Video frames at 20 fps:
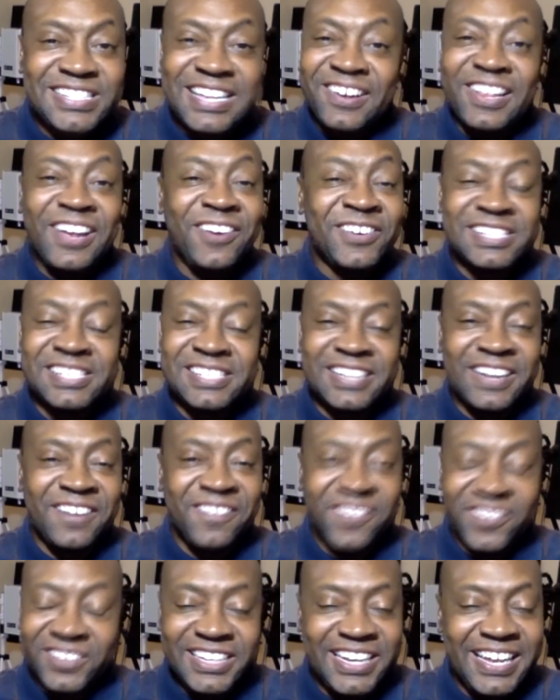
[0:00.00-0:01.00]
There were
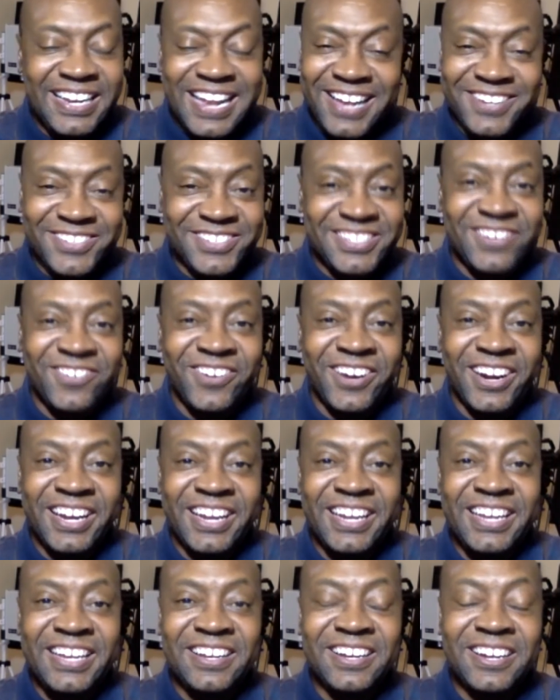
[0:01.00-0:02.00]
several teenagers that wear
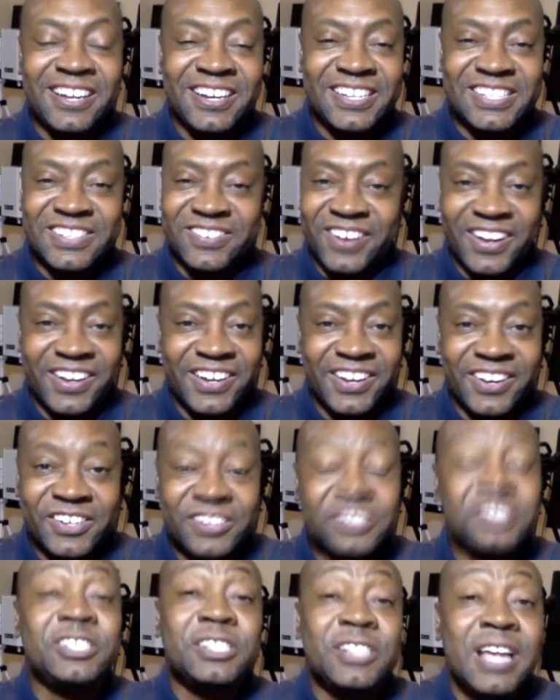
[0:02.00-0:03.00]
hoodies around here.
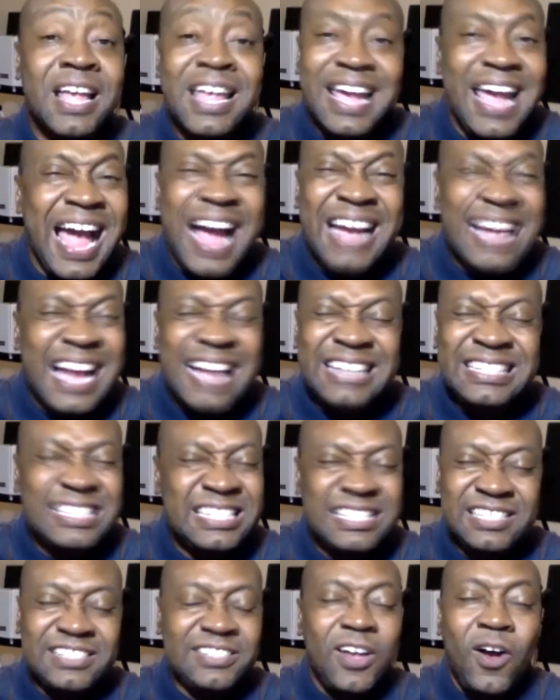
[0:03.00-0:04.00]
He's just, I
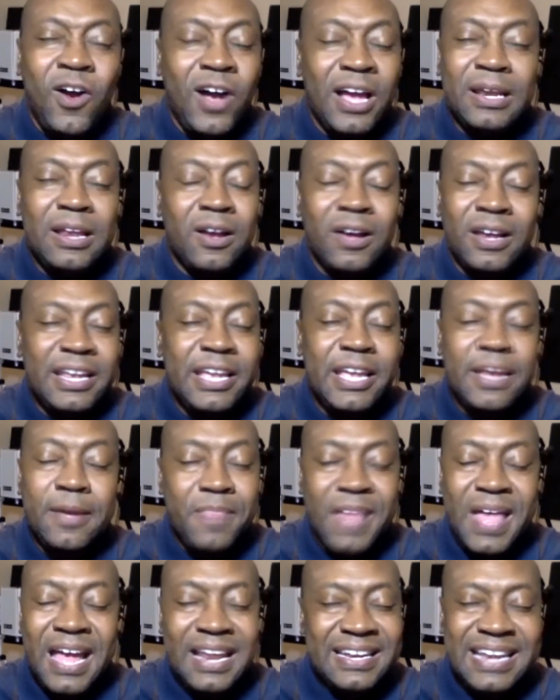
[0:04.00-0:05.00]
just saw it on him
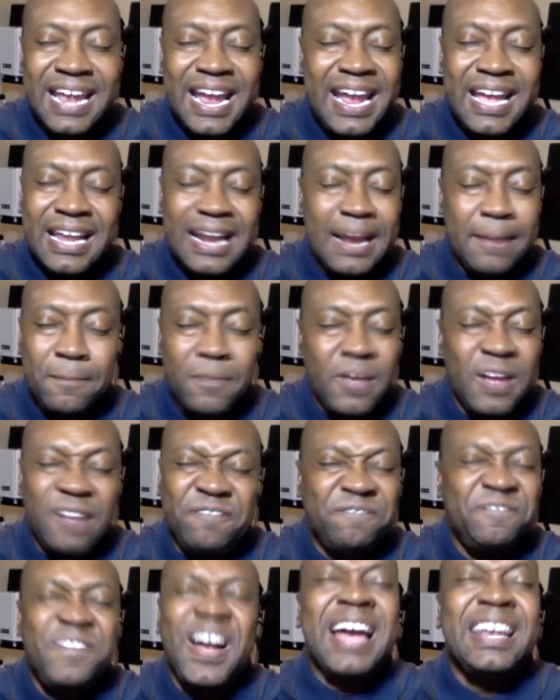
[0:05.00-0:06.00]
that day, and I
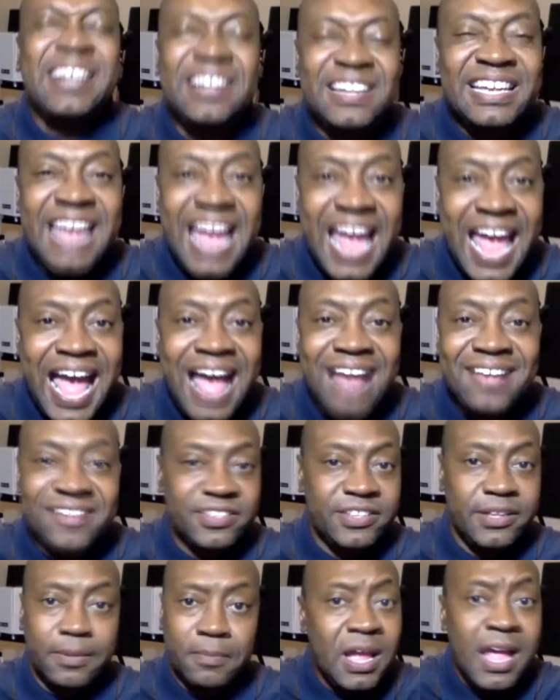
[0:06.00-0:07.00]
finally
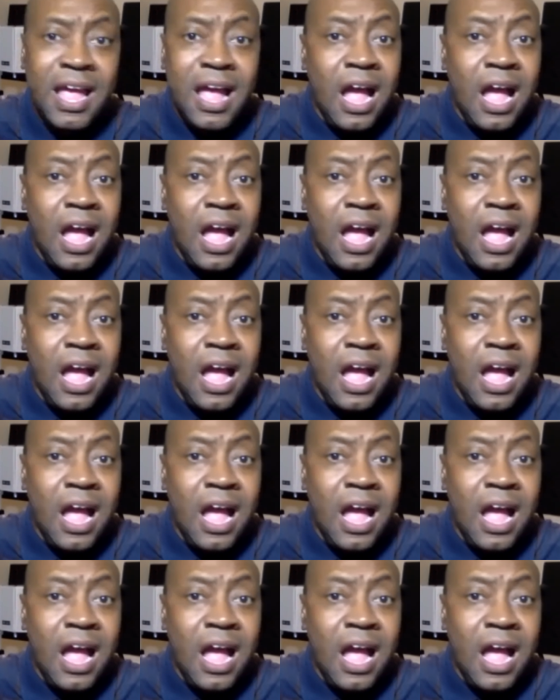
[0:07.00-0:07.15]
asked him.